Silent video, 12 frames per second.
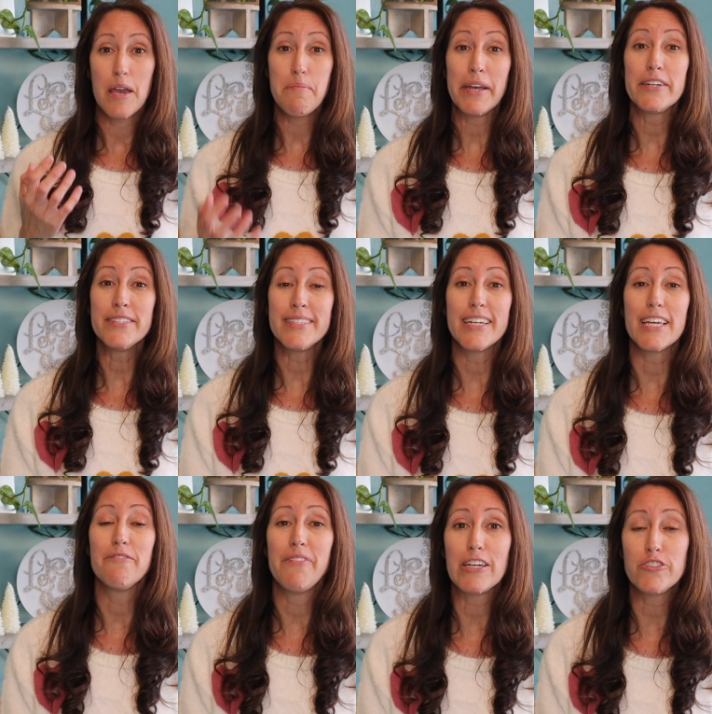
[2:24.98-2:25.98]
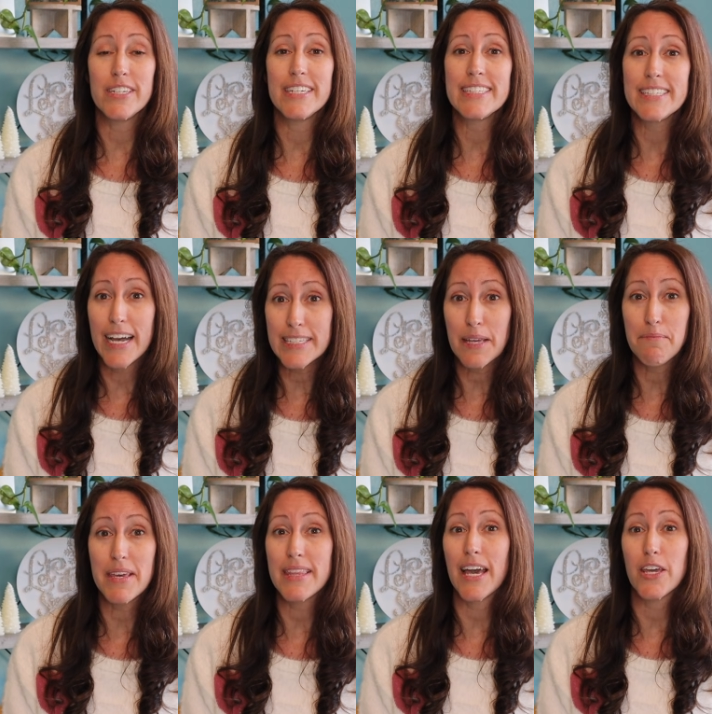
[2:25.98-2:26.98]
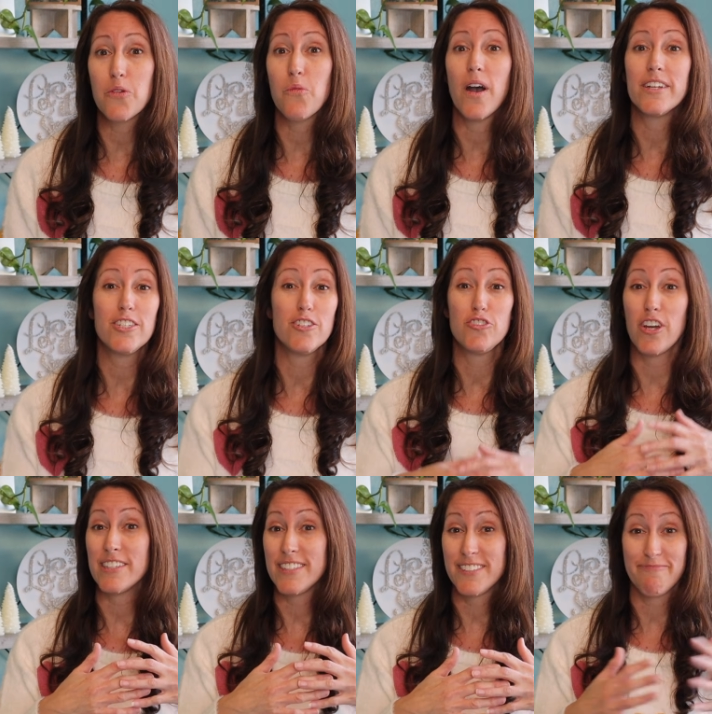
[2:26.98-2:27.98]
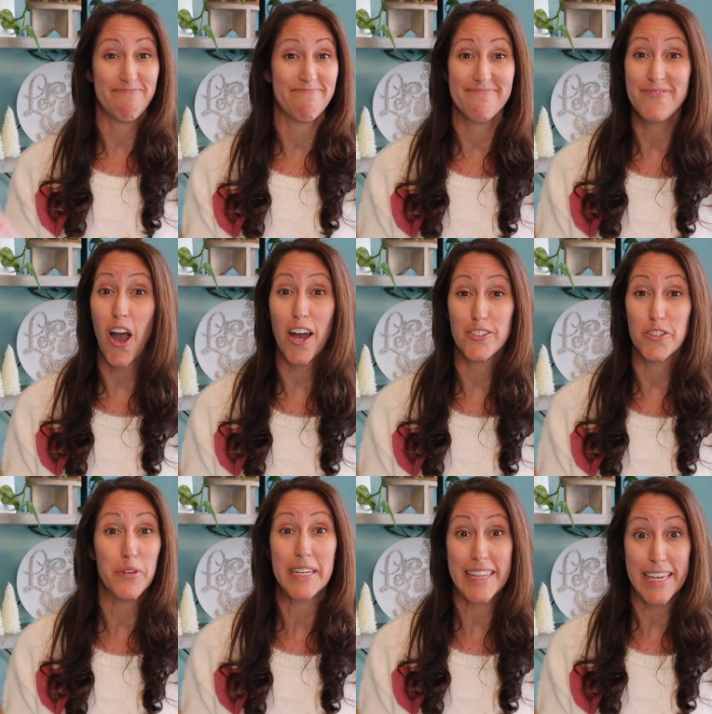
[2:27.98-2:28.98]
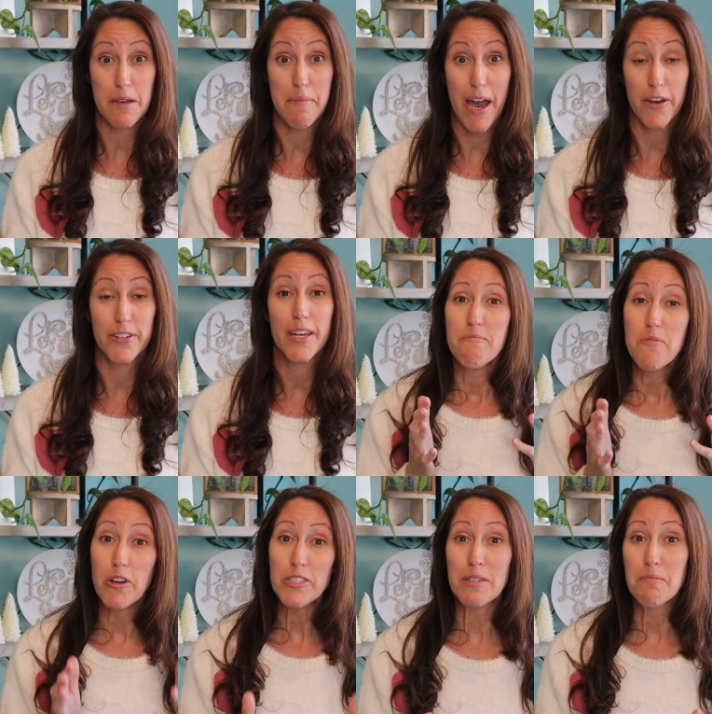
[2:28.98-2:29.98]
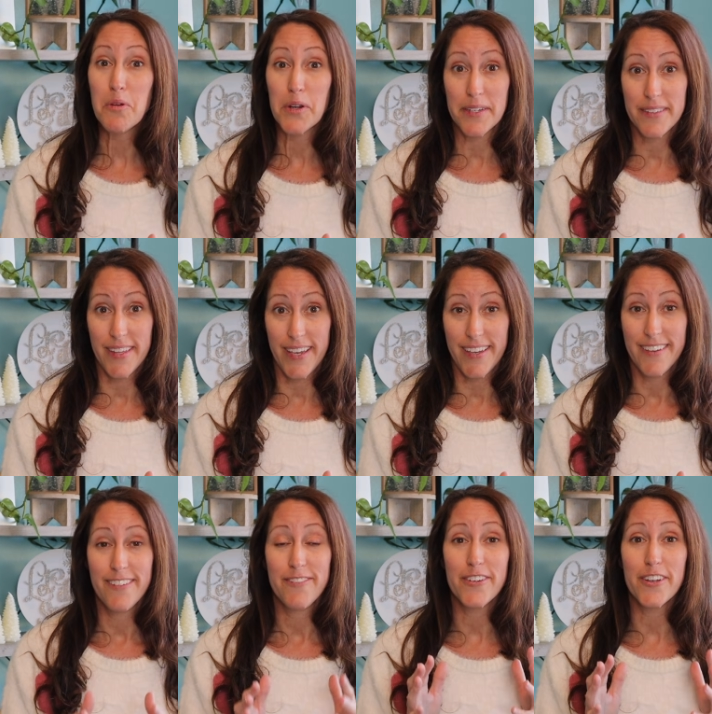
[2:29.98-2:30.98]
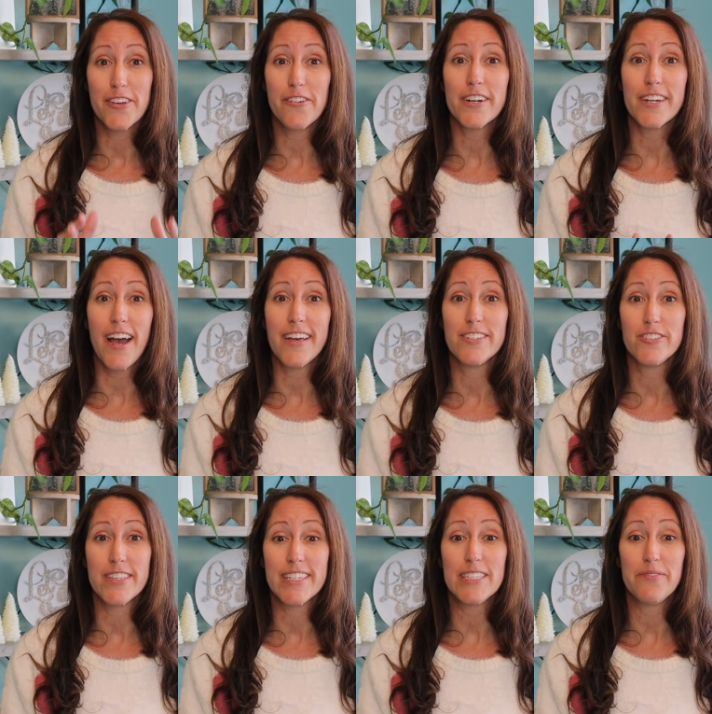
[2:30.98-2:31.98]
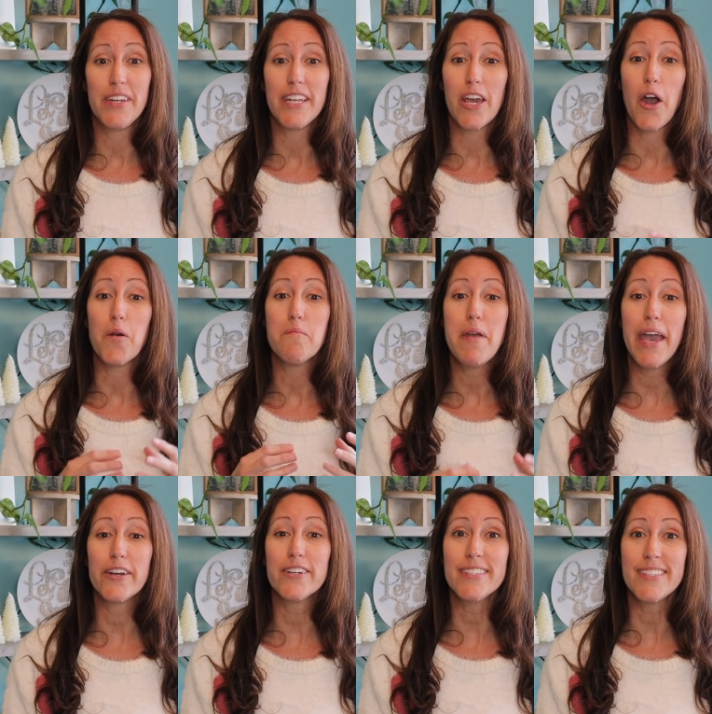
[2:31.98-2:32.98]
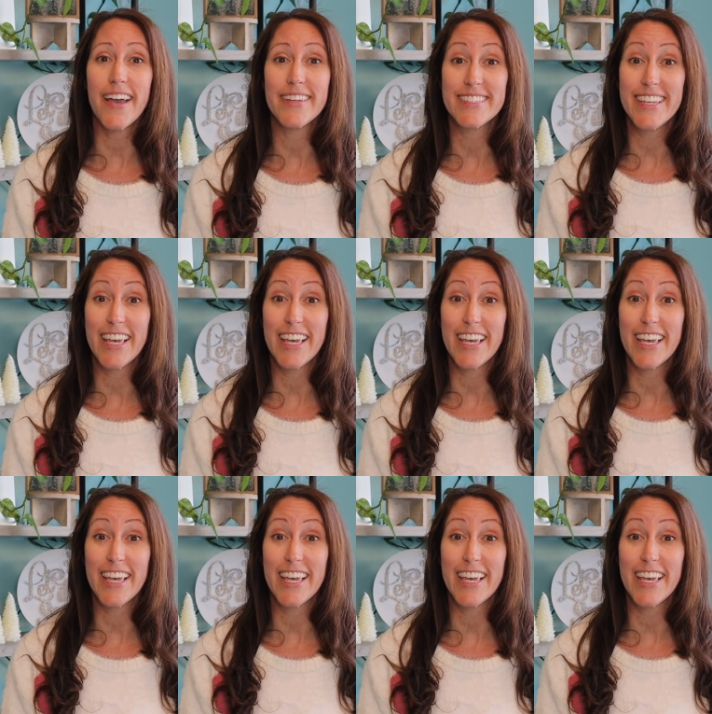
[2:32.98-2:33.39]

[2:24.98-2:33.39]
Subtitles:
A parasitic infection is not something that you want to just not do anything about. Most importantly, for your knowledge in this video, parasites